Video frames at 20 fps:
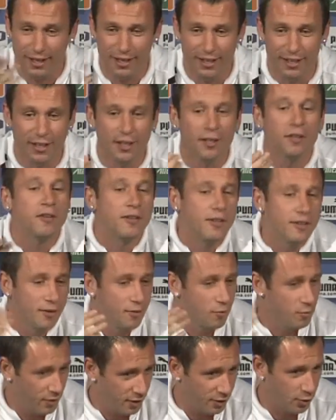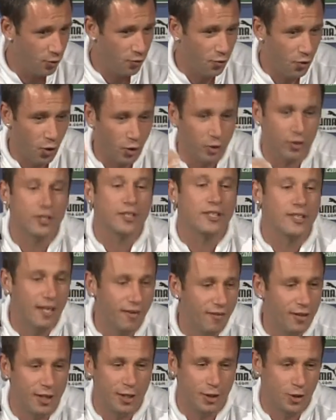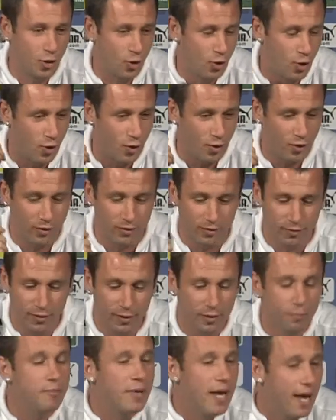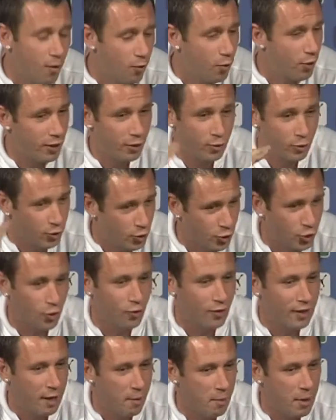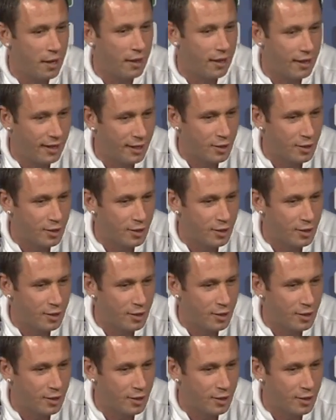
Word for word: They're gay. It's their problem. I hope there aren't any in the national